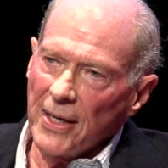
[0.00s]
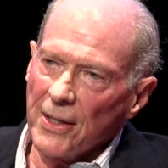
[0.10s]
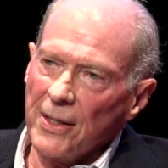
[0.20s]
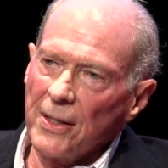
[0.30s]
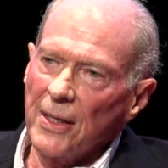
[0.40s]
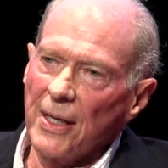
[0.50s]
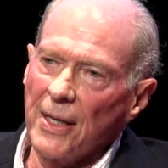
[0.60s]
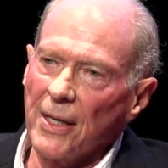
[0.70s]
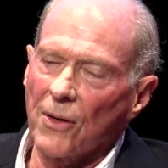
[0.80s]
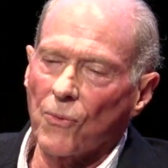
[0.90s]
it
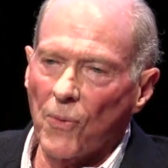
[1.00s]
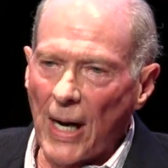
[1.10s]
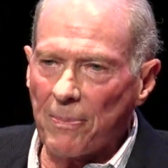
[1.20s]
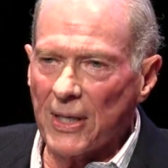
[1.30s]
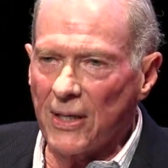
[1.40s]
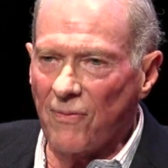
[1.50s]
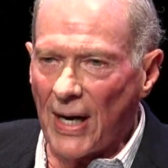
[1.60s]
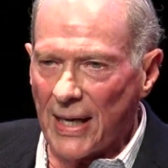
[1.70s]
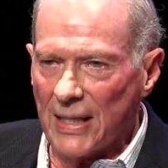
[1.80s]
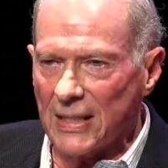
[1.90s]
in a rapidly
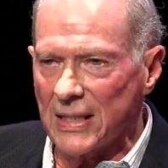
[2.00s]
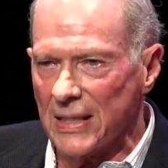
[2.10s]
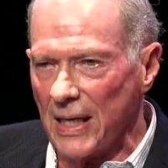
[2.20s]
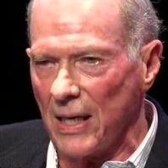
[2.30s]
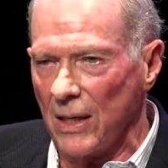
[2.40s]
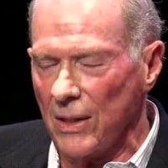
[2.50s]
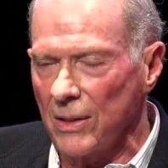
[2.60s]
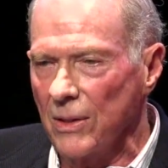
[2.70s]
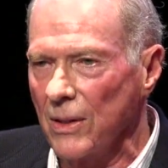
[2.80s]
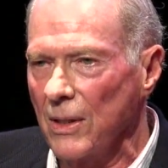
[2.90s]
dividing cell
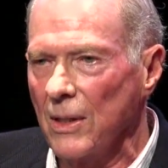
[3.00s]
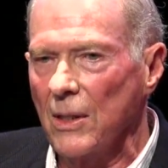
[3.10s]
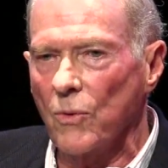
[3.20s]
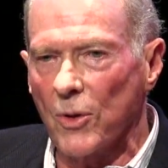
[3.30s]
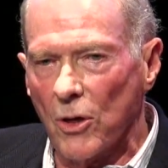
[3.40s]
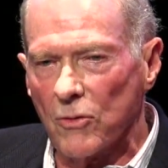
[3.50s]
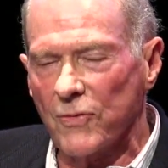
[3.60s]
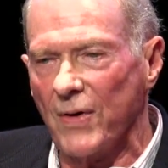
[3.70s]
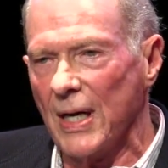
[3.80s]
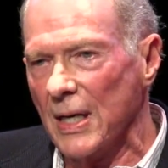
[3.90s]
with
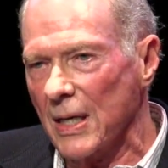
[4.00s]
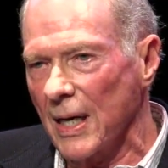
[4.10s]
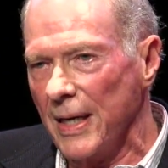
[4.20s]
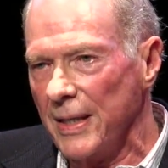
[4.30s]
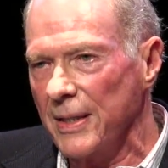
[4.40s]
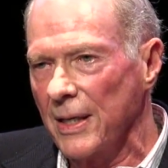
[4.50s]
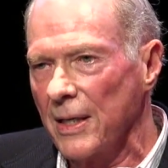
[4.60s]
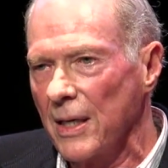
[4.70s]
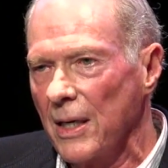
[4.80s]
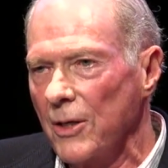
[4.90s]
ultraviolet light,
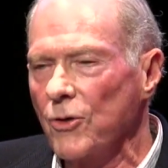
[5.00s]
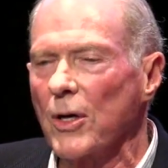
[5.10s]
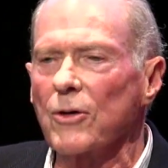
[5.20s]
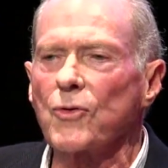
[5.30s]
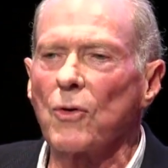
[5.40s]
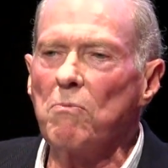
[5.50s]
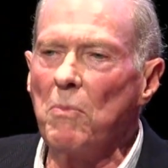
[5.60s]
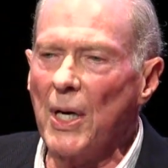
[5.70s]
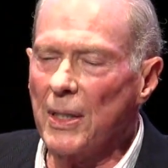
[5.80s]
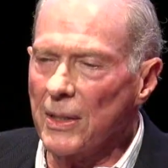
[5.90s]
you get a
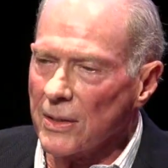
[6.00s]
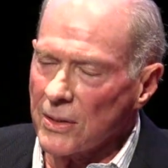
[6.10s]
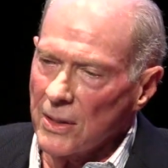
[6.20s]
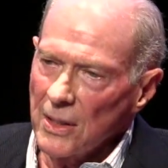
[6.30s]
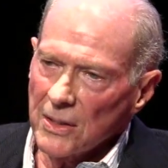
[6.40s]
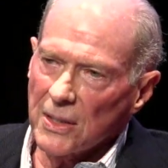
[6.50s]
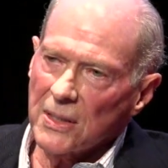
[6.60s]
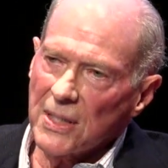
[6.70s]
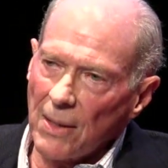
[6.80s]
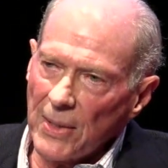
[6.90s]
tremendous
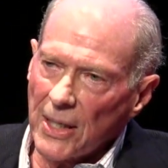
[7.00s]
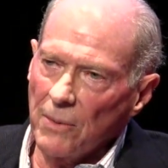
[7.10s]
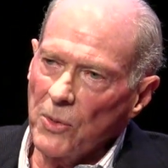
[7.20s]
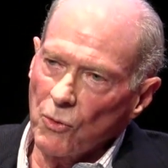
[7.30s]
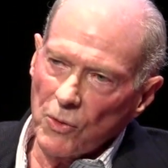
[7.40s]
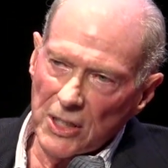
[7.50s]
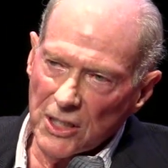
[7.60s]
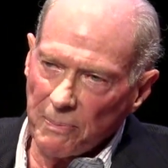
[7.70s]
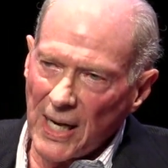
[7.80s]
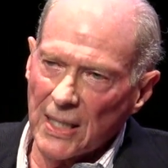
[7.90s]
systemic immune
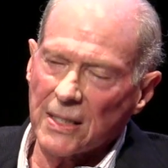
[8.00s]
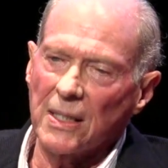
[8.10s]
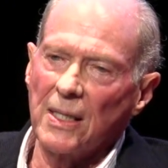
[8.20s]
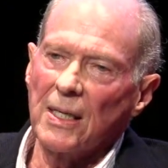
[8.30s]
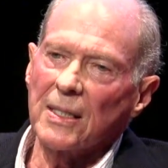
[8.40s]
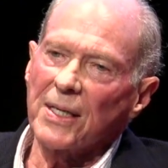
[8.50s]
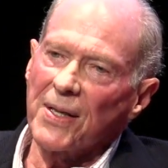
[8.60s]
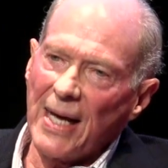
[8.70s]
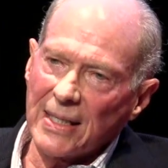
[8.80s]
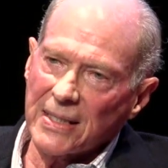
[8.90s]
response to
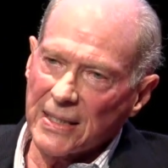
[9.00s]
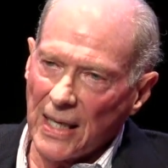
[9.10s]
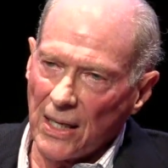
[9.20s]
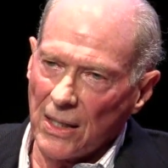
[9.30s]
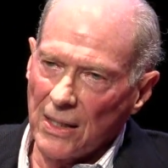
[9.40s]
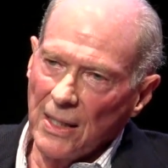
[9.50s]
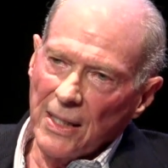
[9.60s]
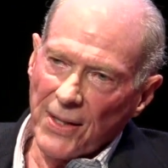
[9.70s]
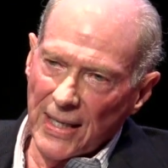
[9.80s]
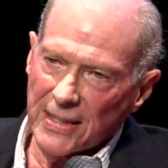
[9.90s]
that cell
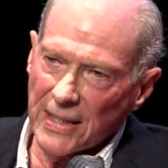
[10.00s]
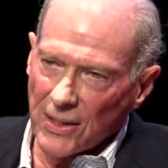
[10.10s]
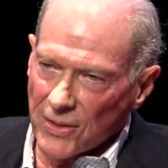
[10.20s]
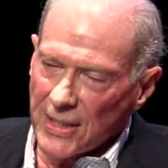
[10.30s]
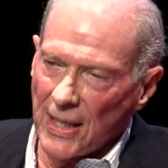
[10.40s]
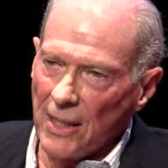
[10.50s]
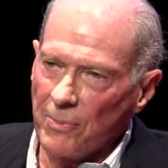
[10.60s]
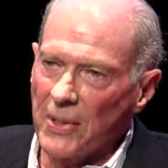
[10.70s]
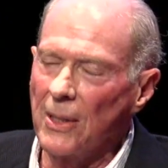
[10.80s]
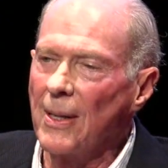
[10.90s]

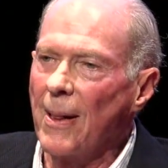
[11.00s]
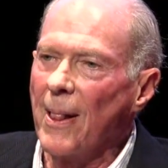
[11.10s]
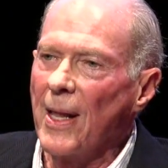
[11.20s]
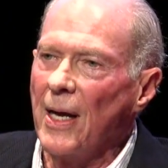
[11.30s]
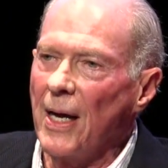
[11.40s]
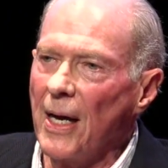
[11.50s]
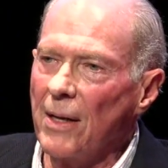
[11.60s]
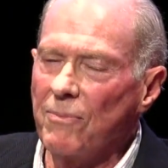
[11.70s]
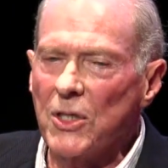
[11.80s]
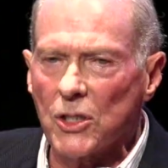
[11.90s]
type.
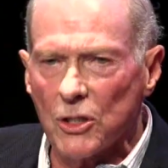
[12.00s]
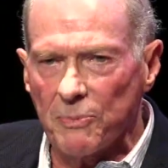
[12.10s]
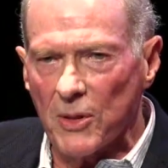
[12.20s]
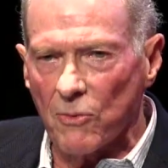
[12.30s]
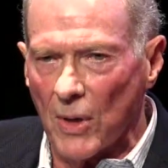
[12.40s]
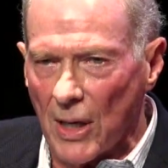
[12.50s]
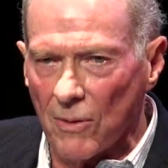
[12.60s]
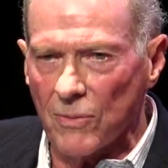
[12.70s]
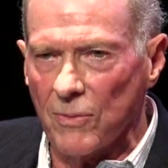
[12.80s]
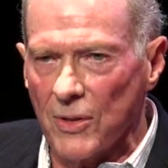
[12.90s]
And this has been around,